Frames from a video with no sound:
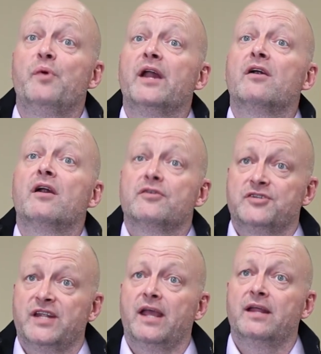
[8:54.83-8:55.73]
better
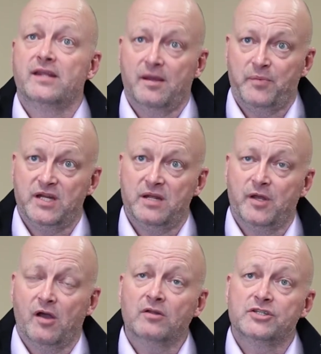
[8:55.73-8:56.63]
understand the
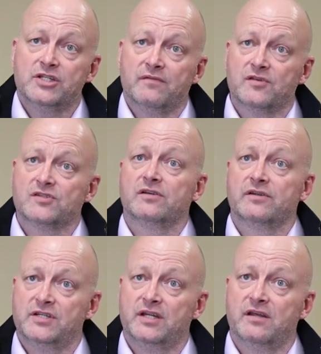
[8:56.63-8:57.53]
epidemiology of the
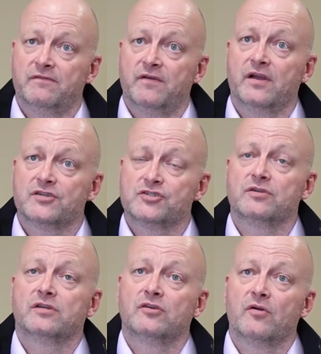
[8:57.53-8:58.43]
Sclerotinia fungus
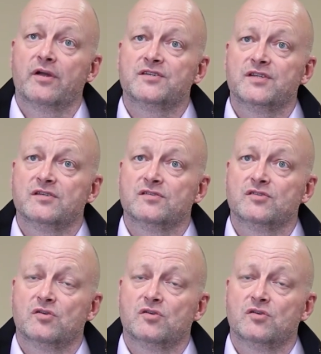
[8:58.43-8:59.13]
during the growing season.